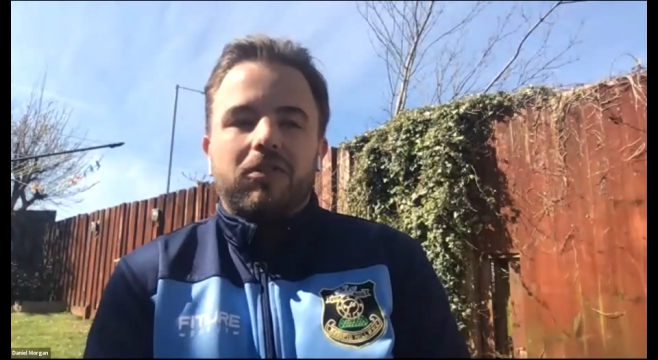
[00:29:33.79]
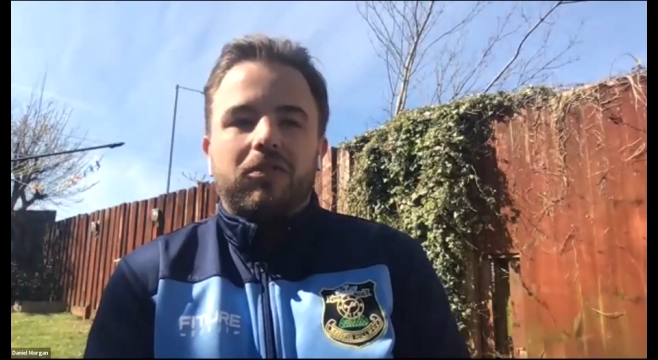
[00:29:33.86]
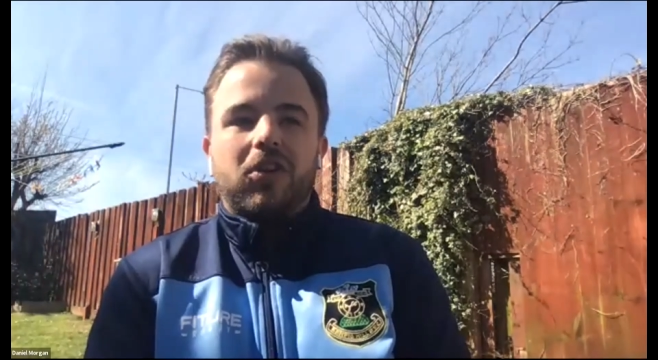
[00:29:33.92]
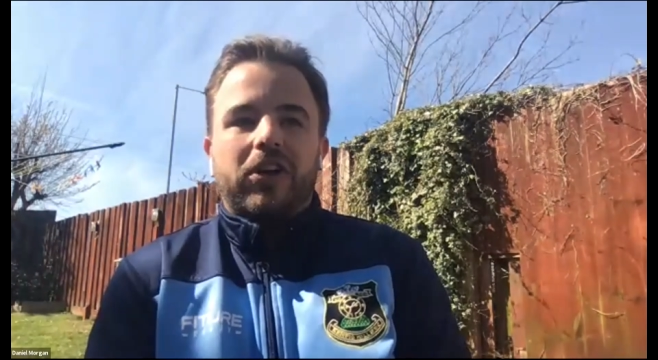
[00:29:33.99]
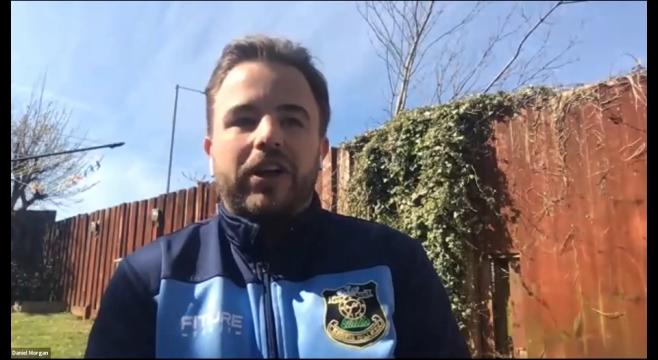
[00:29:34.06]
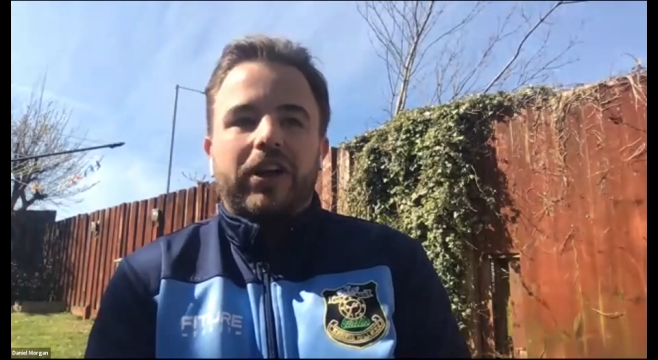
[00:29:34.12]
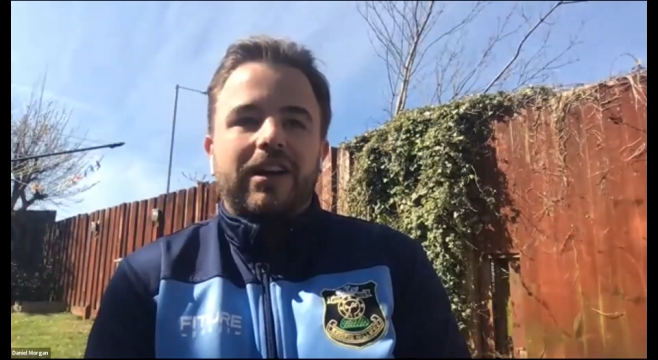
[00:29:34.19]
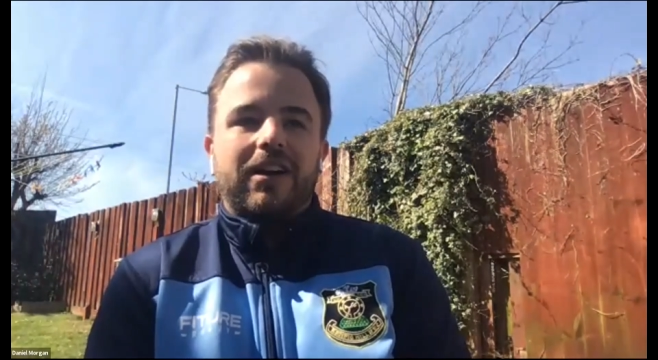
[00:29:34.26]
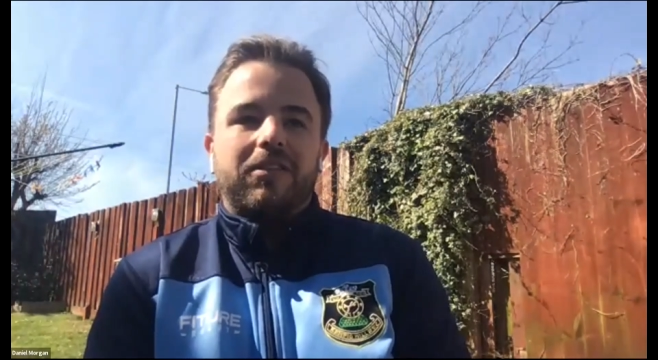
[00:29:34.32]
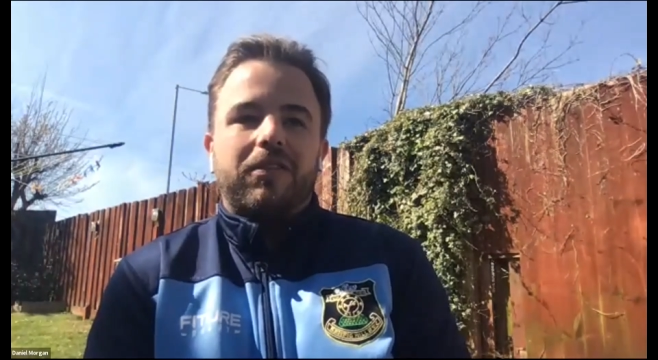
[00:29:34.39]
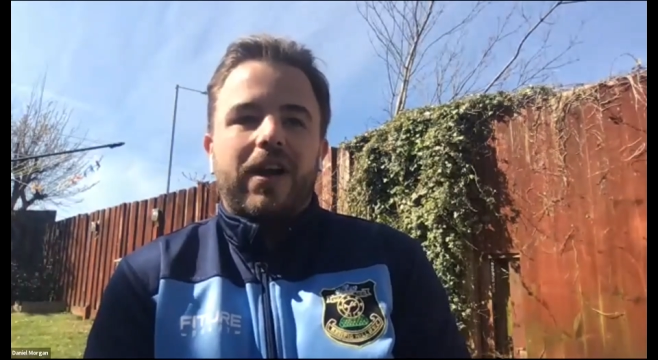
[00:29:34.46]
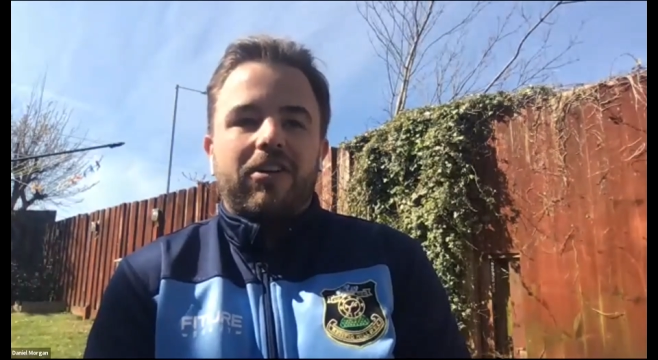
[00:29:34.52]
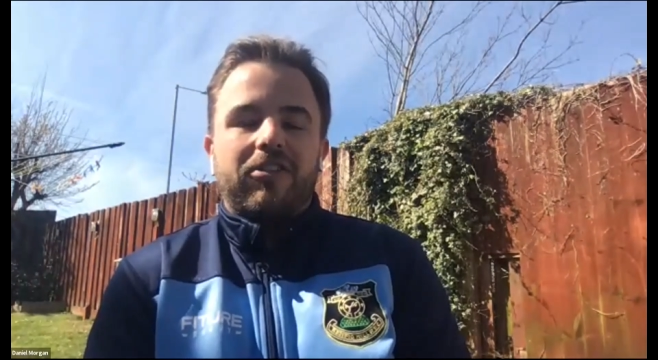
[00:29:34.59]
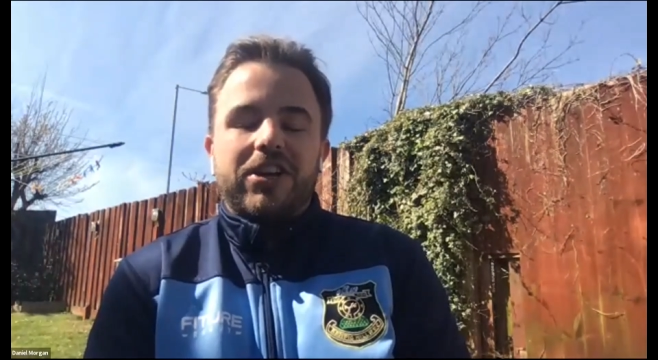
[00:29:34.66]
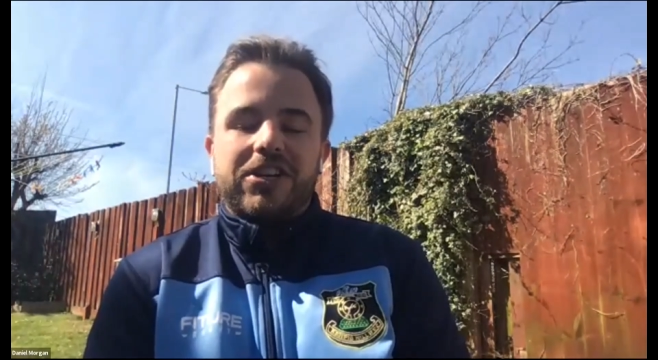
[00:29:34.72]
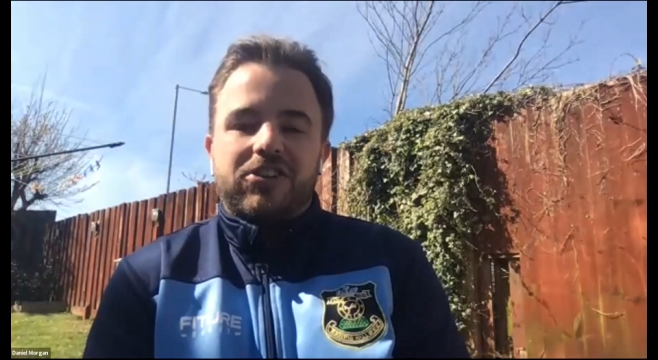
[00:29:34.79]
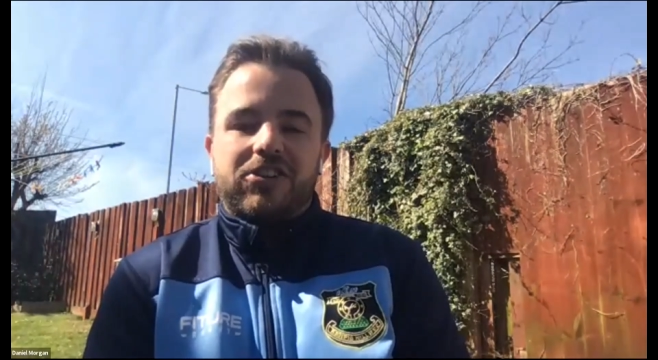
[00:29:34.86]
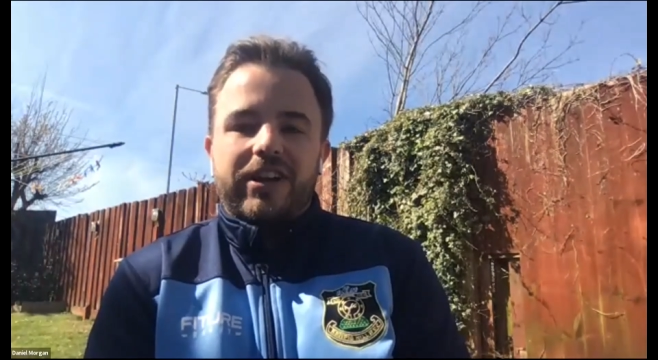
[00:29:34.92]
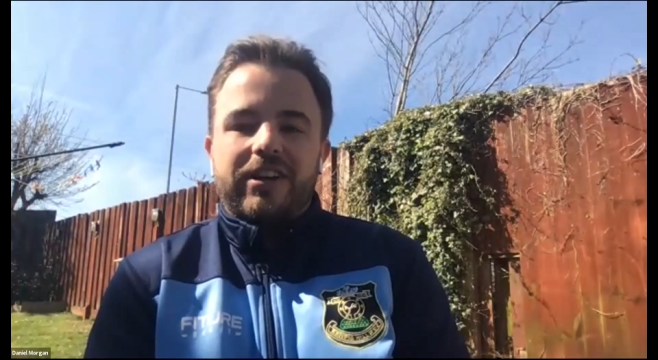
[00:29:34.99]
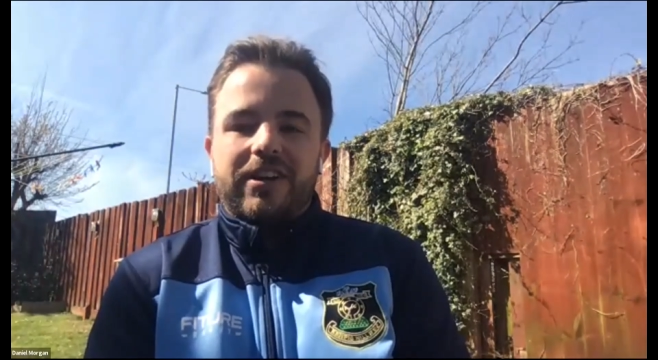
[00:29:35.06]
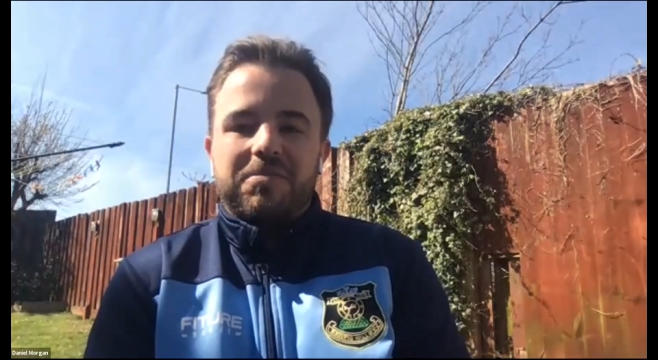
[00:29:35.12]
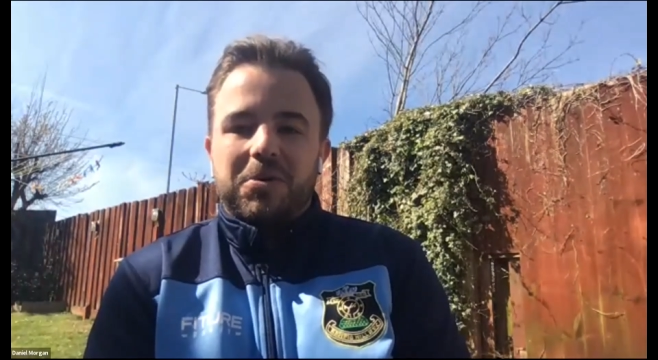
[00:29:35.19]
of looking at a varied
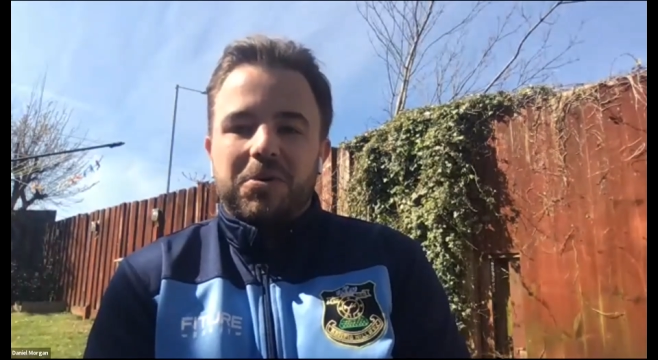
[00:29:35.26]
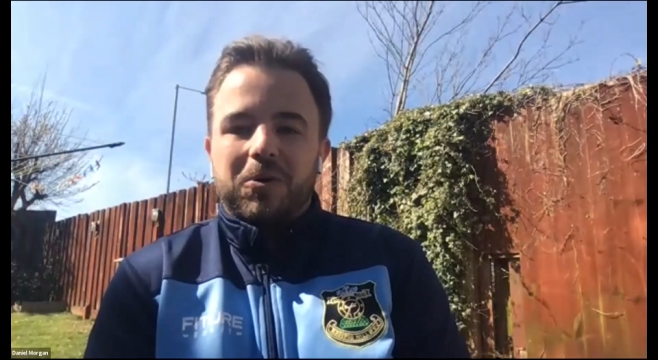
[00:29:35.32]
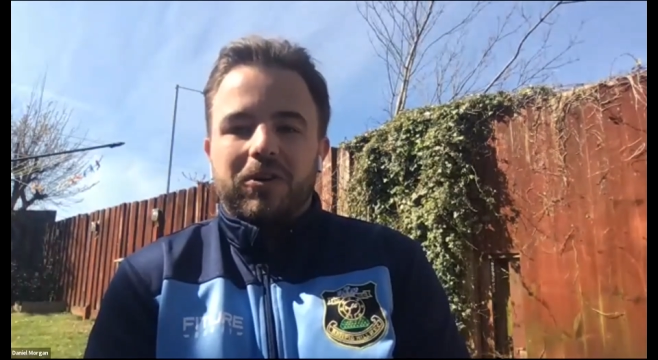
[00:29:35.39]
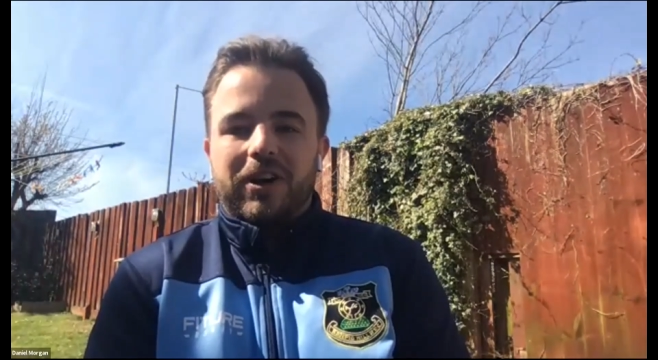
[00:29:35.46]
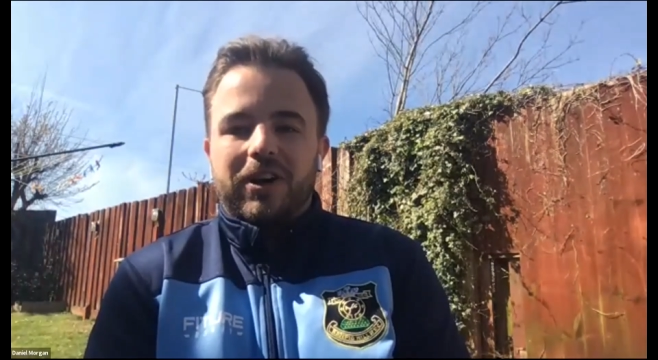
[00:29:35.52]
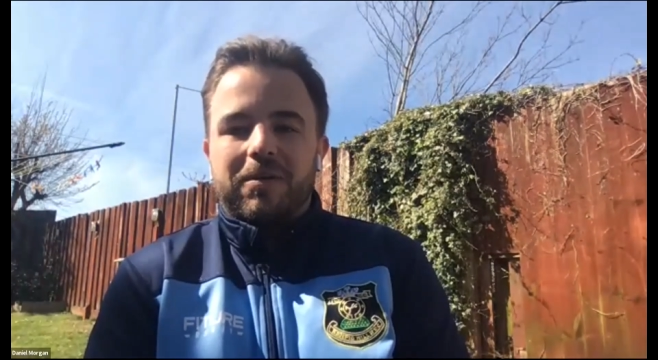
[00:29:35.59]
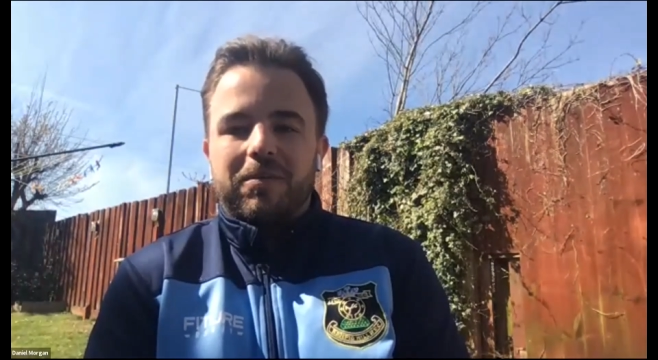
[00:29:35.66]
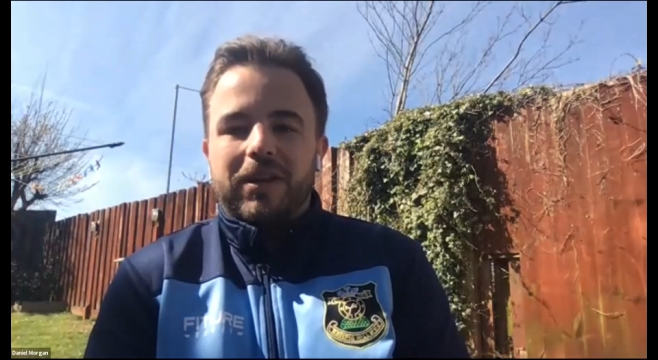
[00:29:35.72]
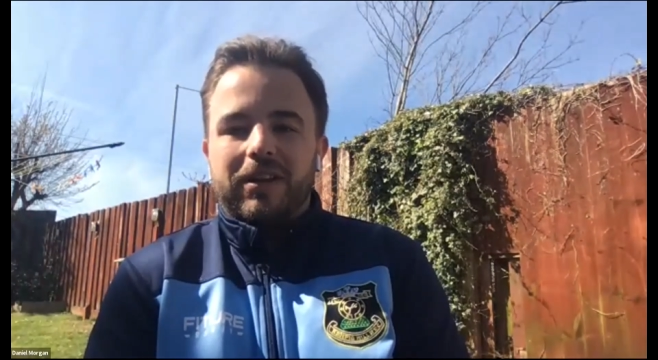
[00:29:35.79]
training program.